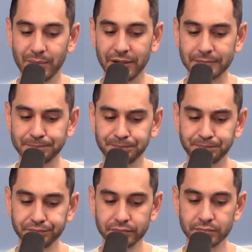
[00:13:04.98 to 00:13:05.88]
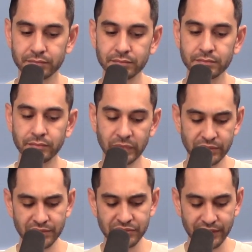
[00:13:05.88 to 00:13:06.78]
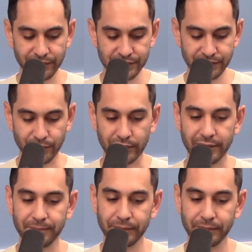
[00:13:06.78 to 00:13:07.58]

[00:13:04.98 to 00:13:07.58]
about. So let's look at verse 4.